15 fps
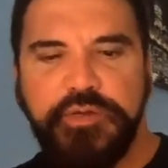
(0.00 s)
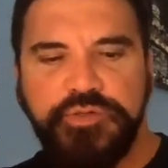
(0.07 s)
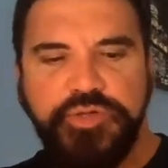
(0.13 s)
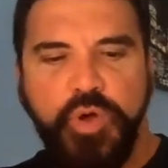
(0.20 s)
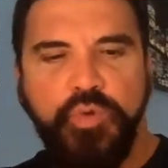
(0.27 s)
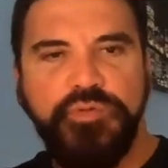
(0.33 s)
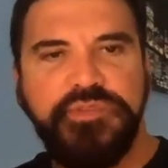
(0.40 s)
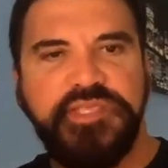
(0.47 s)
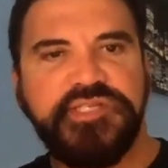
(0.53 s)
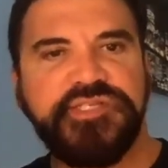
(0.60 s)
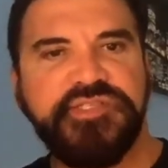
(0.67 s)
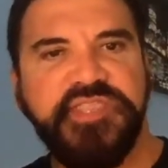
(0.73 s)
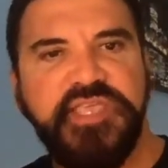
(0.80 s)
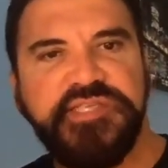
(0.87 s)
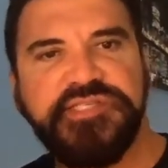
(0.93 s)
Don't
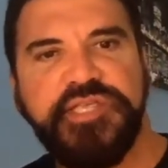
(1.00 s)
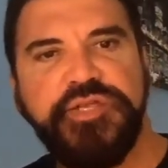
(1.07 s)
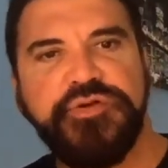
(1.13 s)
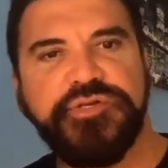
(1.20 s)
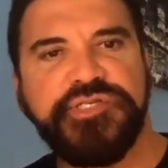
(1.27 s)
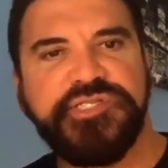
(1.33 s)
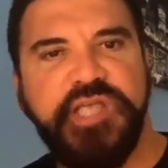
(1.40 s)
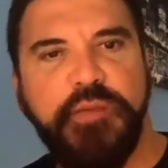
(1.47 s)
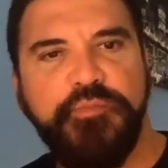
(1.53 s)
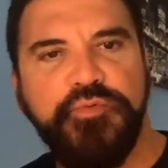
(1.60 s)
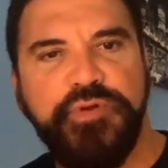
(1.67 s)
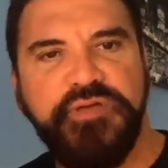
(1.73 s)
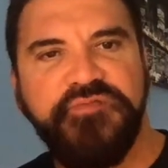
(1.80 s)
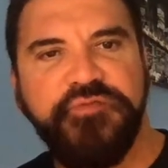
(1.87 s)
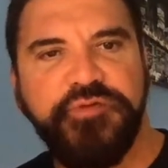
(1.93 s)
list things in your
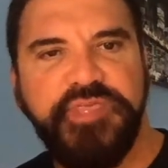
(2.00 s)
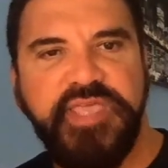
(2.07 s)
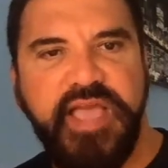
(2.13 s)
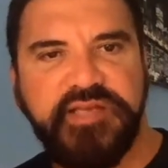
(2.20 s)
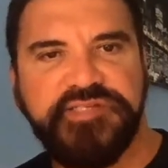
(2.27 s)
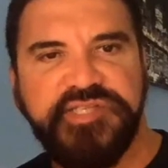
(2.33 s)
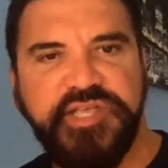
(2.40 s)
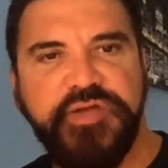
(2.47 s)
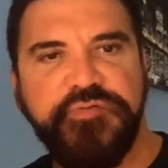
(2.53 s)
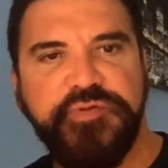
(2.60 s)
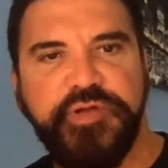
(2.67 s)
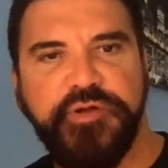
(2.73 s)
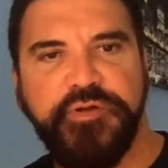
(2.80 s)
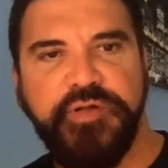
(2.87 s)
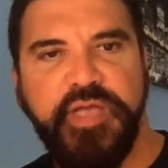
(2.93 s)
summary for the
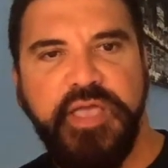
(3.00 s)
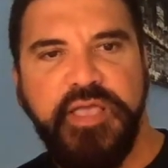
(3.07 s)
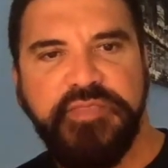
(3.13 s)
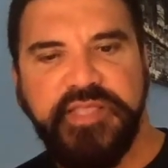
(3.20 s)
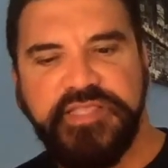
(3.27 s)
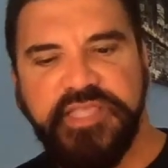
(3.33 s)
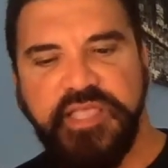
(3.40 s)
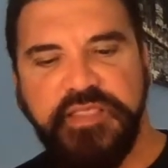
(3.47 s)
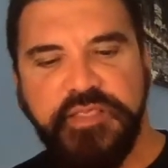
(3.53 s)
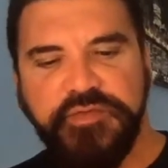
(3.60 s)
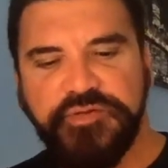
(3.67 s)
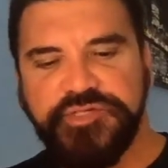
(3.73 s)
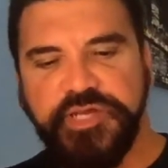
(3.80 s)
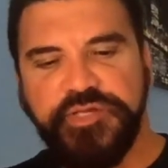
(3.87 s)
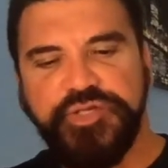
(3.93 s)
exterior that
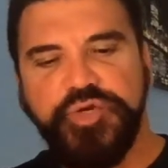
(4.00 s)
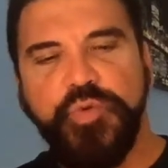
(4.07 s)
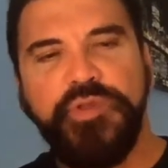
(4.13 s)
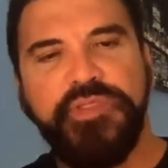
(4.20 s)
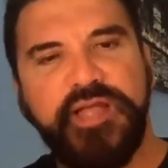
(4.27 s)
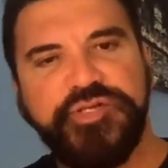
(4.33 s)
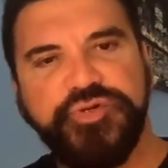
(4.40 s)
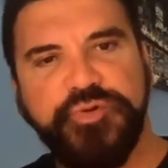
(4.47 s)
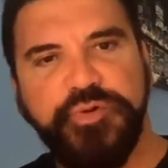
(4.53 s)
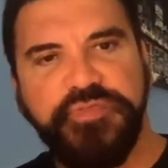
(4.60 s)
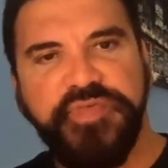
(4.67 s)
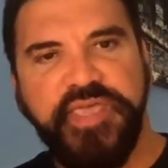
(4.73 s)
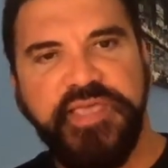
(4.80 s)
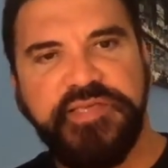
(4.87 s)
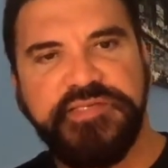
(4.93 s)
there's like 2 electrical
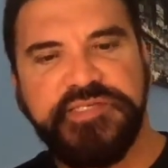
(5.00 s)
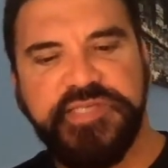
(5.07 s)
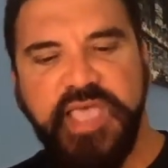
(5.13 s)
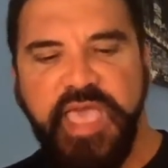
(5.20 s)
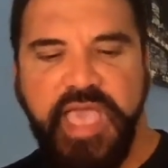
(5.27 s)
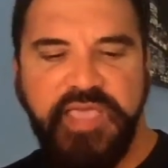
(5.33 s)
things,